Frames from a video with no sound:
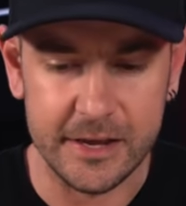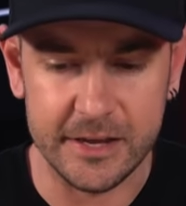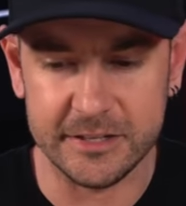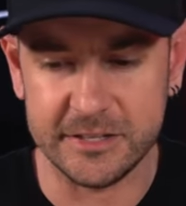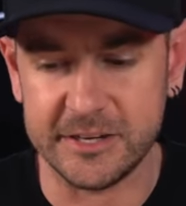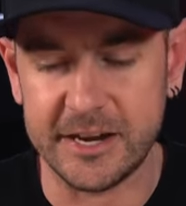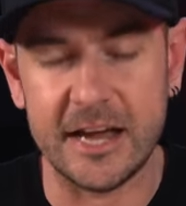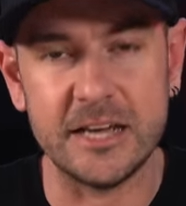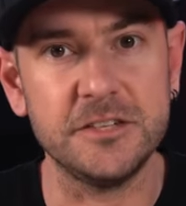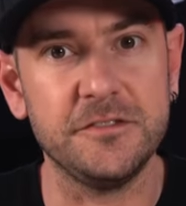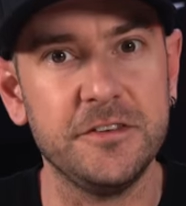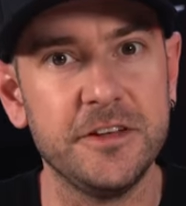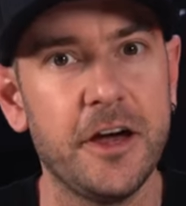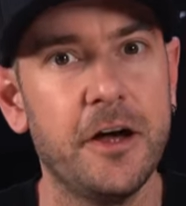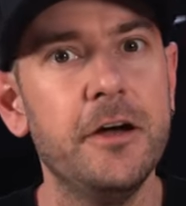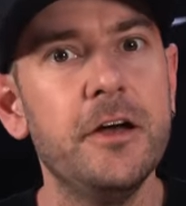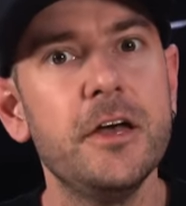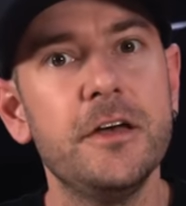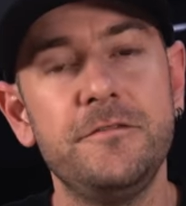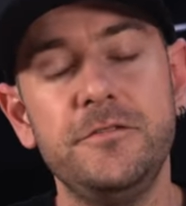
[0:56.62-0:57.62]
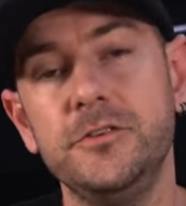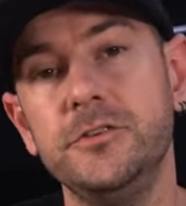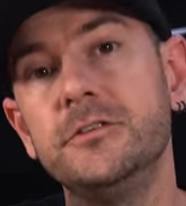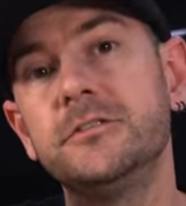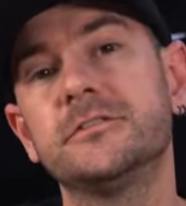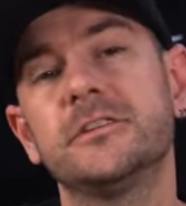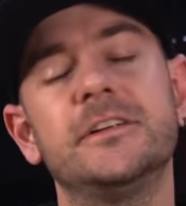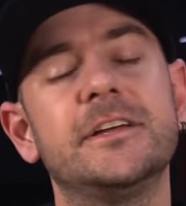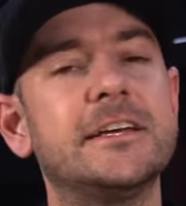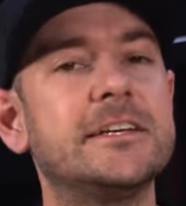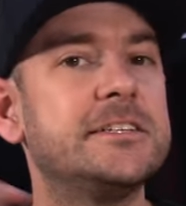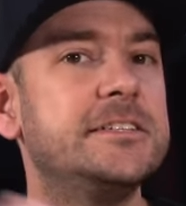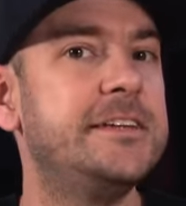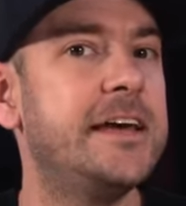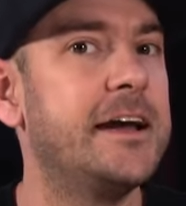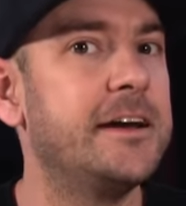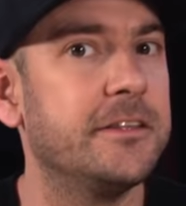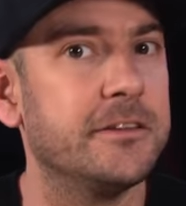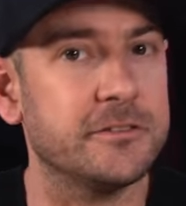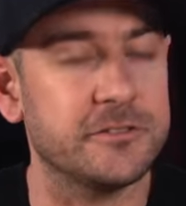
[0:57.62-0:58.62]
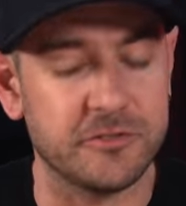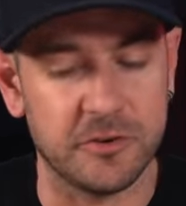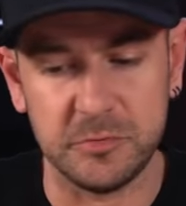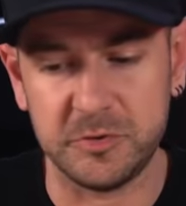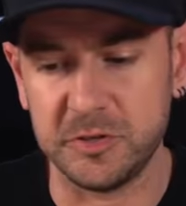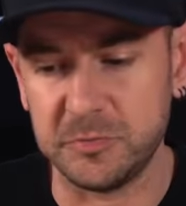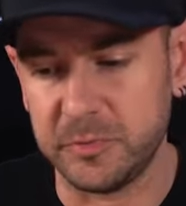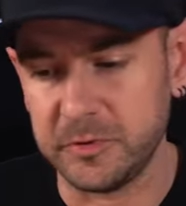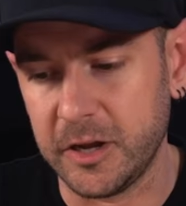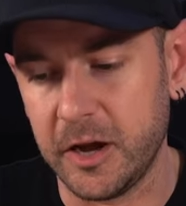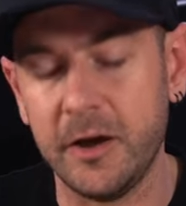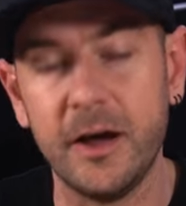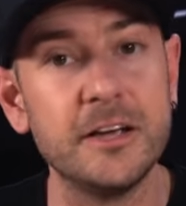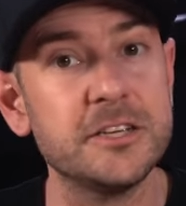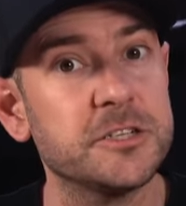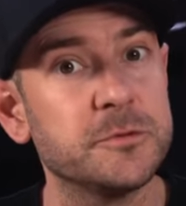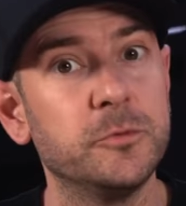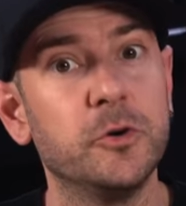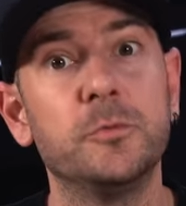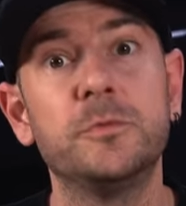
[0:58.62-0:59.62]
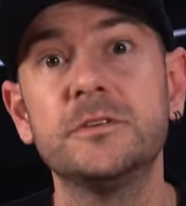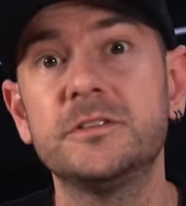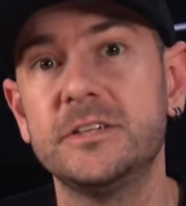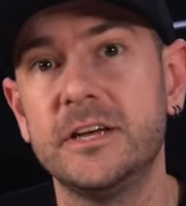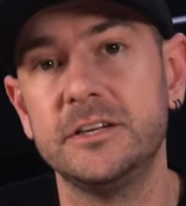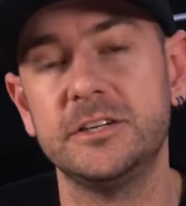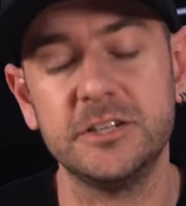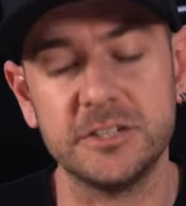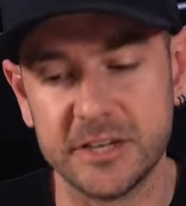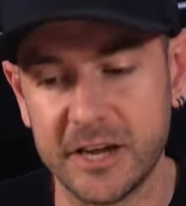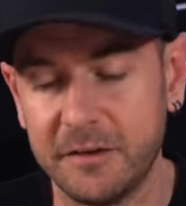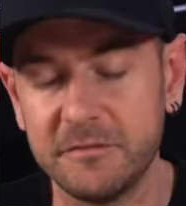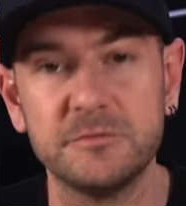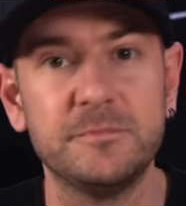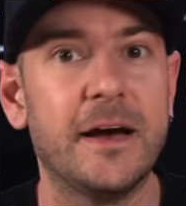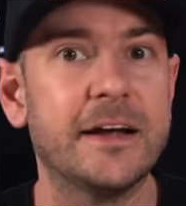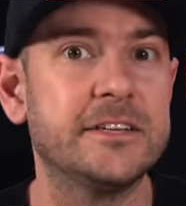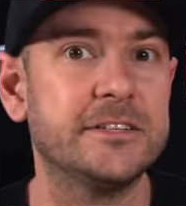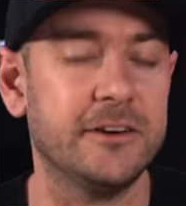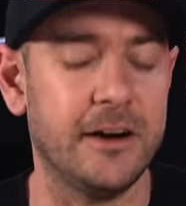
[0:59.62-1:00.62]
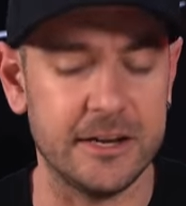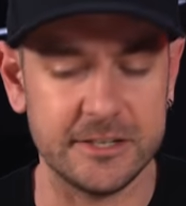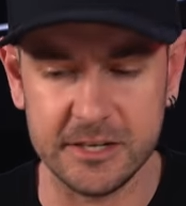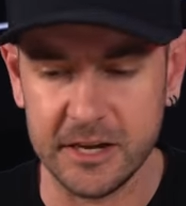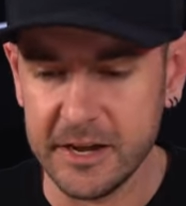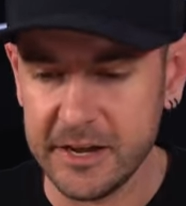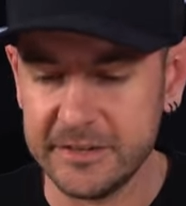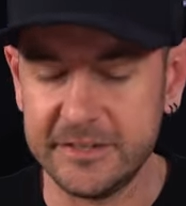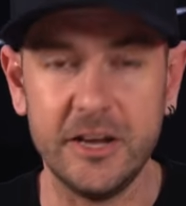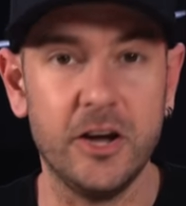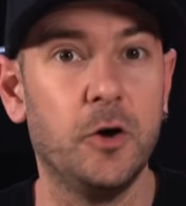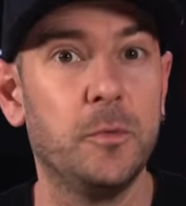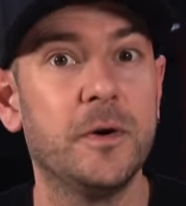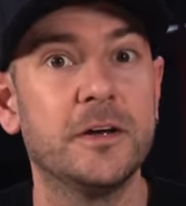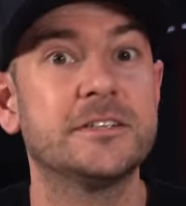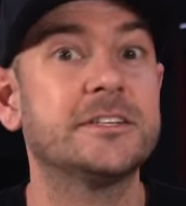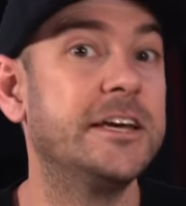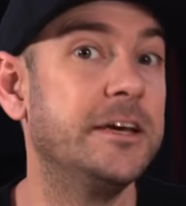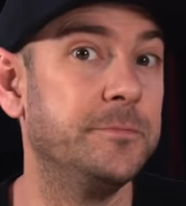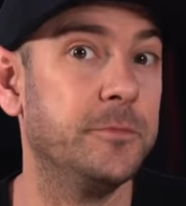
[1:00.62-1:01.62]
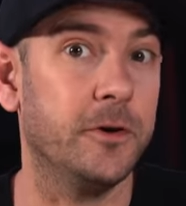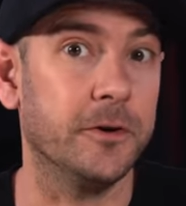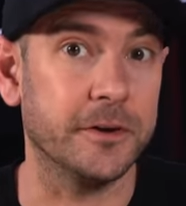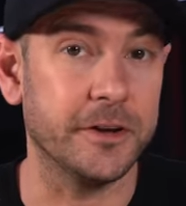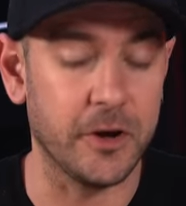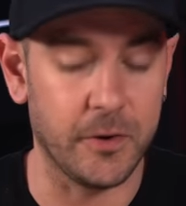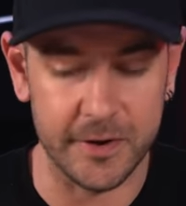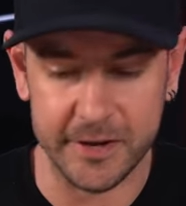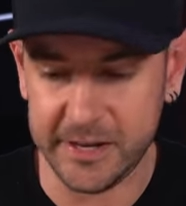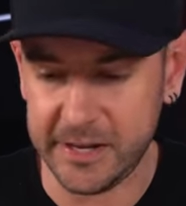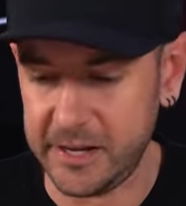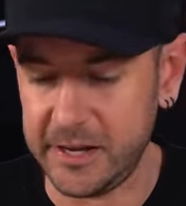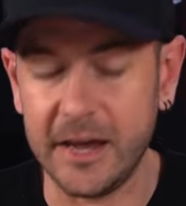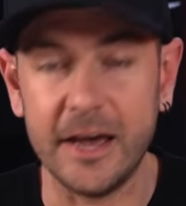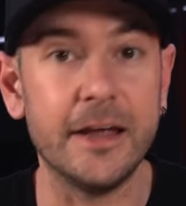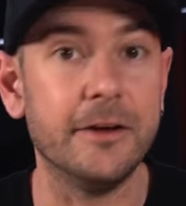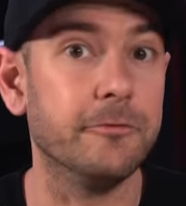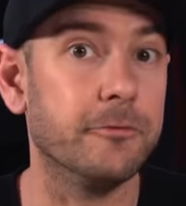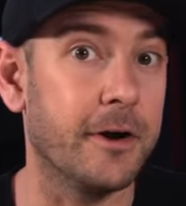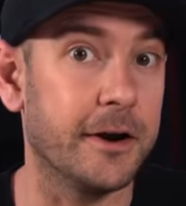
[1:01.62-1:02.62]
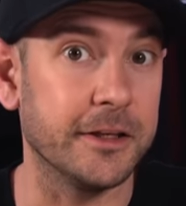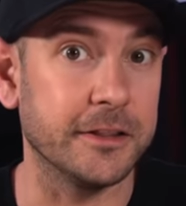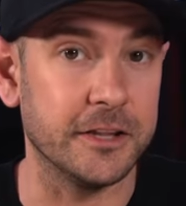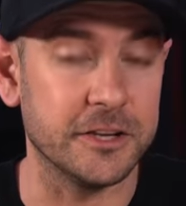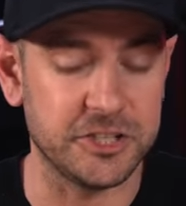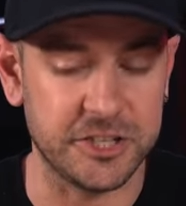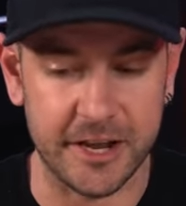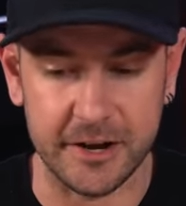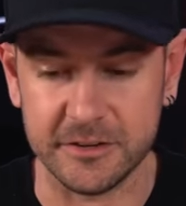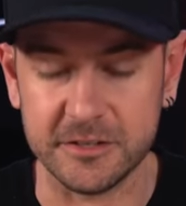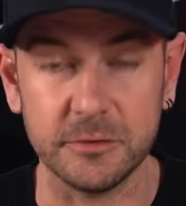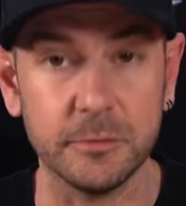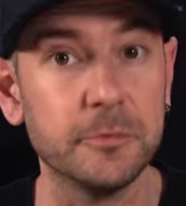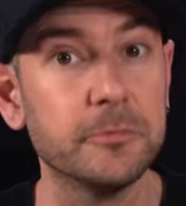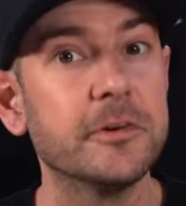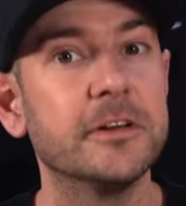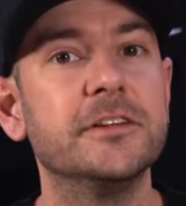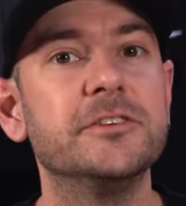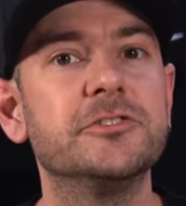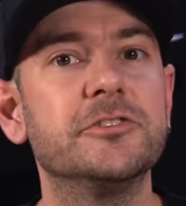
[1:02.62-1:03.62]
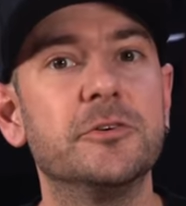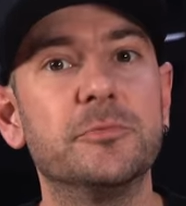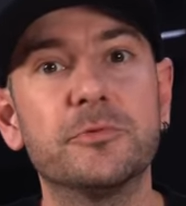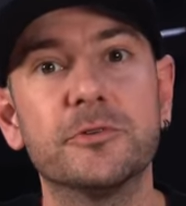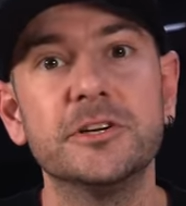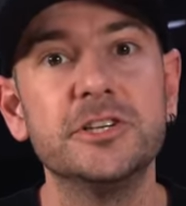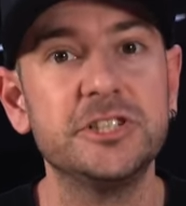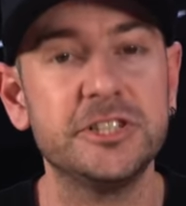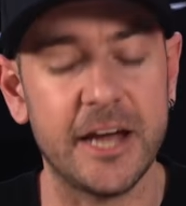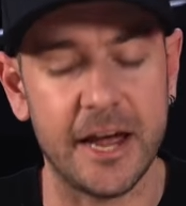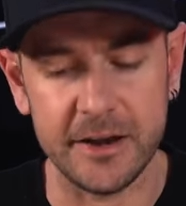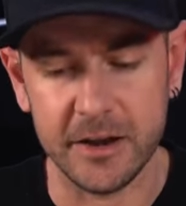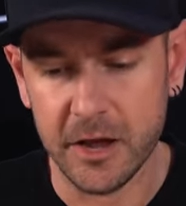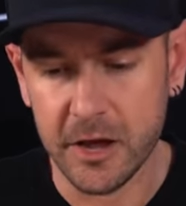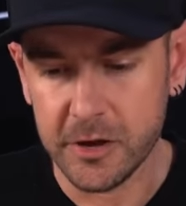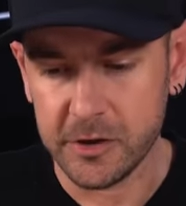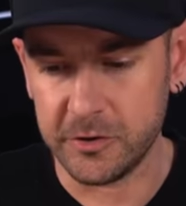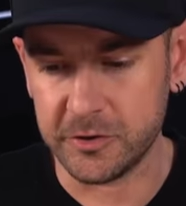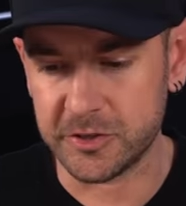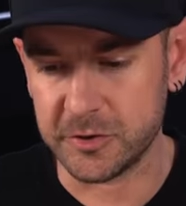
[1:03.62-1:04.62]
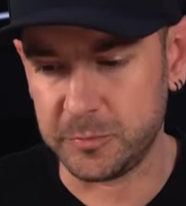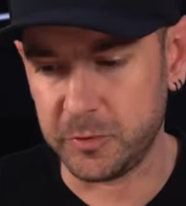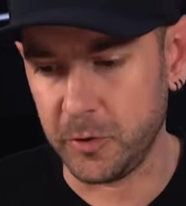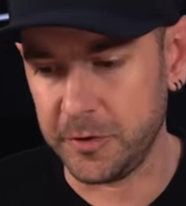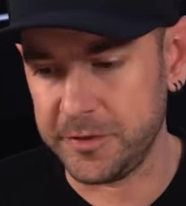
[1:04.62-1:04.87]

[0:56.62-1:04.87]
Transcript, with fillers: in today's video, if you use the links down in the description below, a small percentage comes back to us to help us keep on going here and running the channel. So we really do appreciate your support